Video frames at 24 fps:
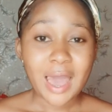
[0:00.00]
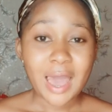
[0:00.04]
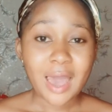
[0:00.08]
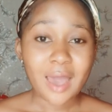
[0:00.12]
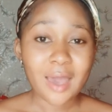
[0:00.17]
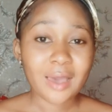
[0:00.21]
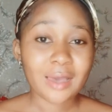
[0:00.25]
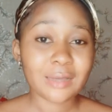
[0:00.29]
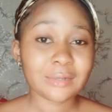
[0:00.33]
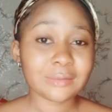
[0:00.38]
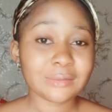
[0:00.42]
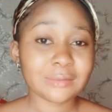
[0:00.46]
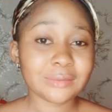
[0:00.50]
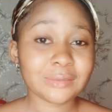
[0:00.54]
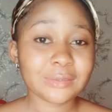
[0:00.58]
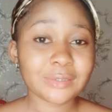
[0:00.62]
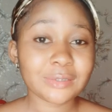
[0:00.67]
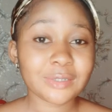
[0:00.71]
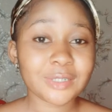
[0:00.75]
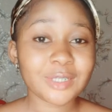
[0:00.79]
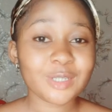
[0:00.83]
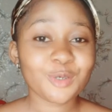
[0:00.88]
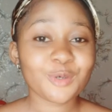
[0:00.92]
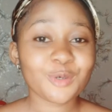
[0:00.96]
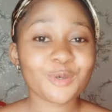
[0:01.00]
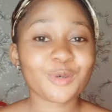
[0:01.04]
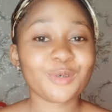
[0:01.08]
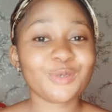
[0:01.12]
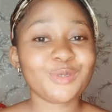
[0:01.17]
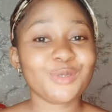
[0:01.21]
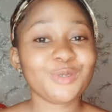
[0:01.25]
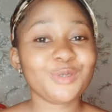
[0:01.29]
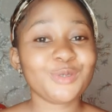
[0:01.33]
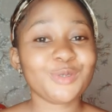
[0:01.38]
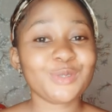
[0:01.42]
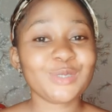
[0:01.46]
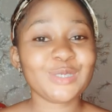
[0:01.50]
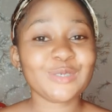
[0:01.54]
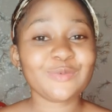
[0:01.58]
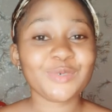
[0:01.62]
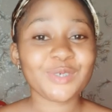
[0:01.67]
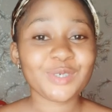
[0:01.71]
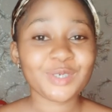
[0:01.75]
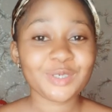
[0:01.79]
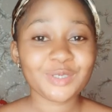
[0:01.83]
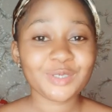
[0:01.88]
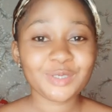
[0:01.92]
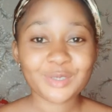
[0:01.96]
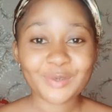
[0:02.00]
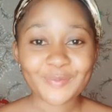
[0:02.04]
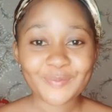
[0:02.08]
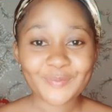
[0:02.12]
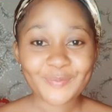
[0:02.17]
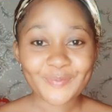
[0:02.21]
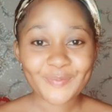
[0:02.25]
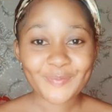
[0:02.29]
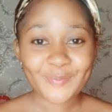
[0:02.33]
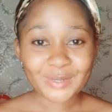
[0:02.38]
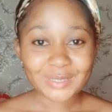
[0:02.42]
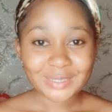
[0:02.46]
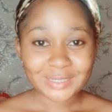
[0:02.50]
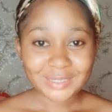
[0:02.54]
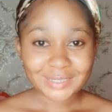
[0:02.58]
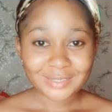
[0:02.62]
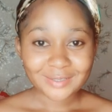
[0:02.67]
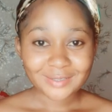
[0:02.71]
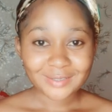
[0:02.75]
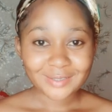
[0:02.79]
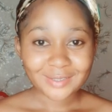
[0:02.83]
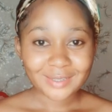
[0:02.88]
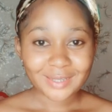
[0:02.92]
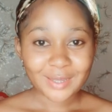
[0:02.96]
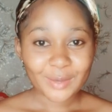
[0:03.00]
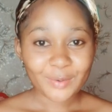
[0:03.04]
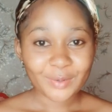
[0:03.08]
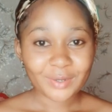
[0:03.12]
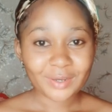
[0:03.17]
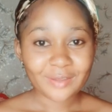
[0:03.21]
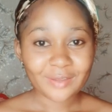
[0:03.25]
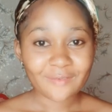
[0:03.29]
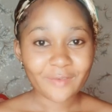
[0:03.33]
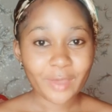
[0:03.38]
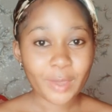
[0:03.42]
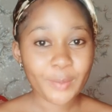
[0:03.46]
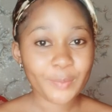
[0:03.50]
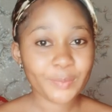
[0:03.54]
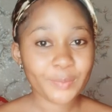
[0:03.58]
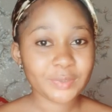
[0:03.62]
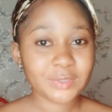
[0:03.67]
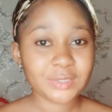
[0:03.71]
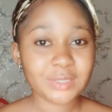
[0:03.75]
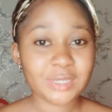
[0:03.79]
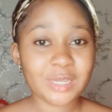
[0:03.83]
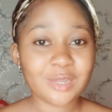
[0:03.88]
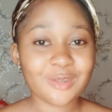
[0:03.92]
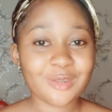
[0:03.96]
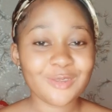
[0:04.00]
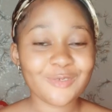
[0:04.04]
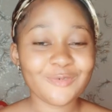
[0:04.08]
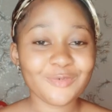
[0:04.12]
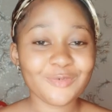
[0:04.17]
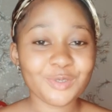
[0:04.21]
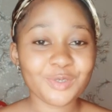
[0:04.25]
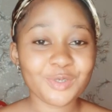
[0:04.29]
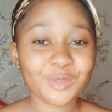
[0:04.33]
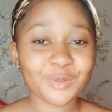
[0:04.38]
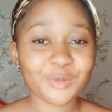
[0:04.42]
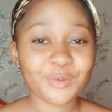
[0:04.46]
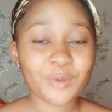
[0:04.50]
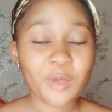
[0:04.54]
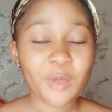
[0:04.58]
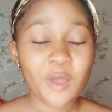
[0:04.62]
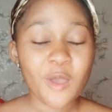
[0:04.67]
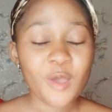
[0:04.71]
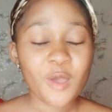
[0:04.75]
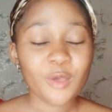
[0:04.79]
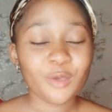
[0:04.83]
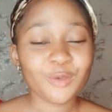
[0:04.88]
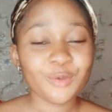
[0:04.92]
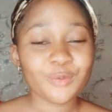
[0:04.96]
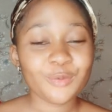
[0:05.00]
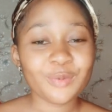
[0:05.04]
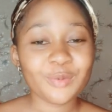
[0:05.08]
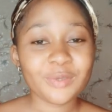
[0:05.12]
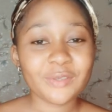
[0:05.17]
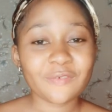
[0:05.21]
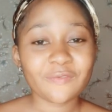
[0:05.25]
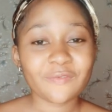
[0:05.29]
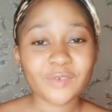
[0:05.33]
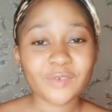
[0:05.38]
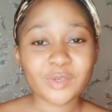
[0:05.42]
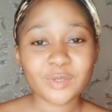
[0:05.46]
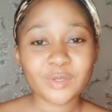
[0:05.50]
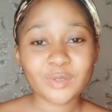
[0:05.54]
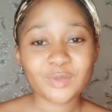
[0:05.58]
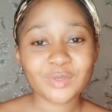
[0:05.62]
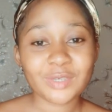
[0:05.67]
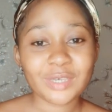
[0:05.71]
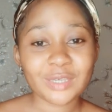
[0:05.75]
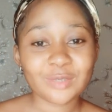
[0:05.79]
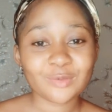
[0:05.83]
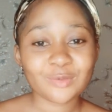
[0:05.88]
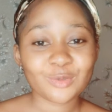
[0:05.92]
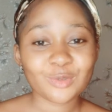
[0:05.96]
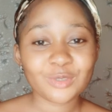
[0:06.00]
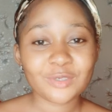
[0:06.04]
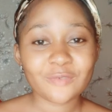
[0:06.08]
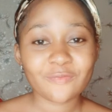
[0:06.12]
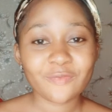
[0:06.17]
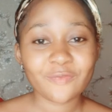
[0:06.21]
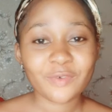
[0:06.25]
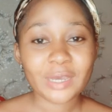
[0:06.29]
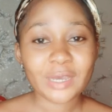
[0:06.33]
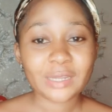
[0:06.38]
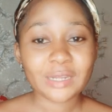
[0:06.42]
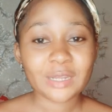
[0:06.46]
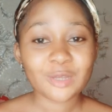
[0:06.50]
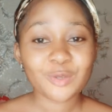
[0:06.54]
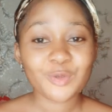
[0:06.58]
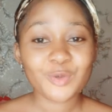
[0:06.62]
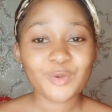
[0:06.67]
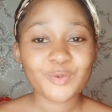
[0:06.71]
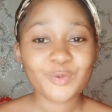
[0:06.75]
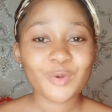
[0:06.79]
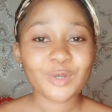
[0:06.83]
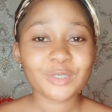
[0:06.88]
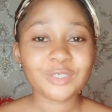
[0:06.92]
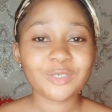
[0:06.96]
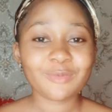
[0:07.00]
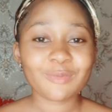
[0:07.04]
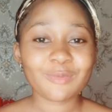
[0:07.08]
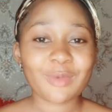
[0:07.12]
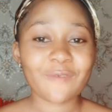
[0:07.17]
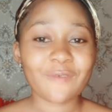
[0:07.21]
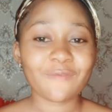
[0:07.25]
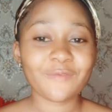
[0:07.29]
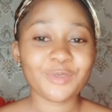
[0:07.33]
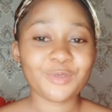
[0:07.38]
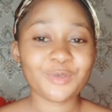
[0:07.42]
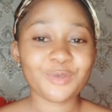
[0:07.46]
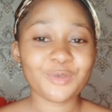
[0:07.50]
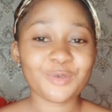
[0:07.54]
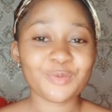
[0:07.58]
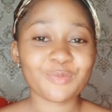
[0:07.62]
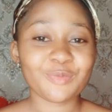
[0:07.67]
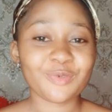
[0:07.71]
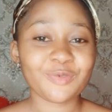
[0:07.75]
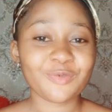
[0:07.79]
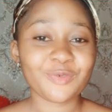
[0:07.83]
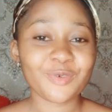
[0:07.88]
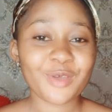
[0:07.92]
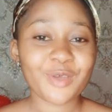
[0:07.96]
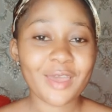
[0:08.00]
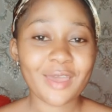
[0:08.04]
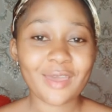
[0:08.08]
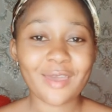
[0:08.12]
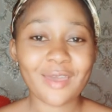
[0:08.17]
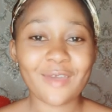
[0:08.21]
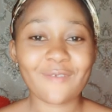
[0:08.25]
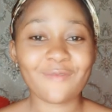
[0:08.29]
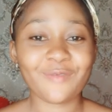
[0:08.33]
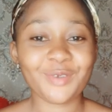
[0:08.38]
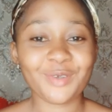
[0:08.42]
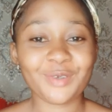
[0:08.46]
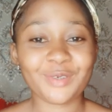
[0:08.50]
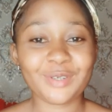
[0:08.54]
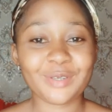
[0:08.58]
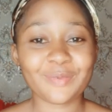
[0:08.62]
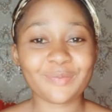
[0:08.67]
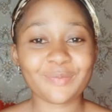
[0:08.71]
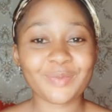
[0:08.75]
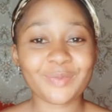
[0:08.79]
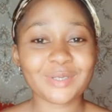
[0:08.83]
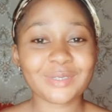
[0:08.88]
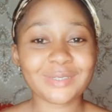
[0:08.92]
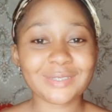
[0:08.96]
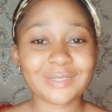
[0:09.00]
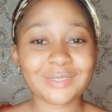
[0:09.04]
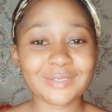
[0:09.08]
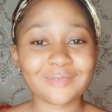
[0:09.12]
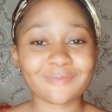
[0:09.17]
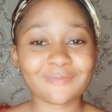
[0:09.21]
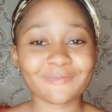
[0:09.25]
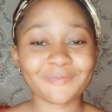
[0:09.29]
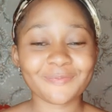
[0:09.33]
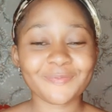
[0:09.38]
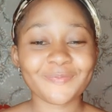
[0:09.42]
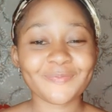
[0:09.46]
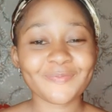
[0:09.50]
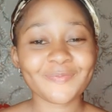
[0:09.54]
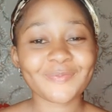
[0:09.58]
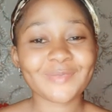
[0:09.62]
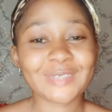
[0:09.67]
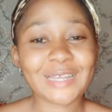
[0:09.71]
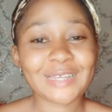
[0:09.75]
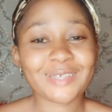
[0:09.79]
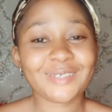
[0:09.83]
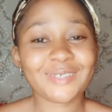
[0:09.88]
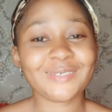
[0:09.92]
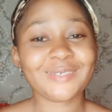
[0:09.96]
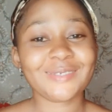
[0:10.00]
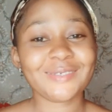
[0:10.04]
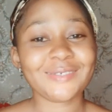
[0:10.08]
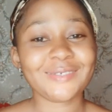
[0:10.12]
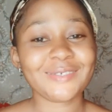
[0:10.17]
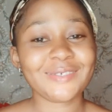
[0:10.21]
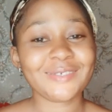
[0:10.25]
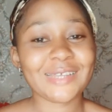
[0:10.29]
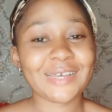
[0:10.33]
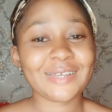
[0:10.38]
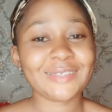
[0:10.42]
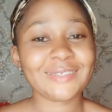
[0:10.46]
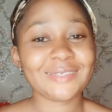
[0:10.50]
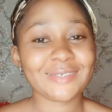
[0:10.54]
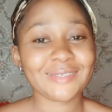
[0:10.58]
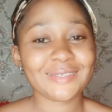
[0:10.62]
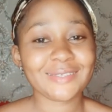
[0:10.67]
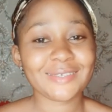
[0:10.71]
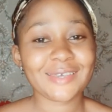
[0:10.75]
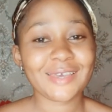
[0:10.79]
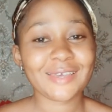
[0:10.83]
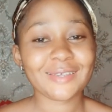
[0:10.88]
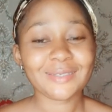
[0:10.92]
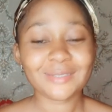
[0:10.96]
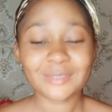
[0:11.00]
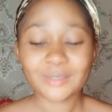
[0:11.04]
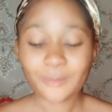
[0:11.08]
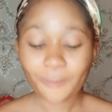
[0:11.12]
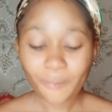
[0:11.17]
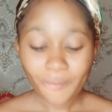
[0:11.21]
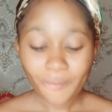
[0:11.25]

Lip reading: and click on the notification button so that whenever I post a new video, you'll be the first to get notified and you watch my video before every other person. So that's it, guys.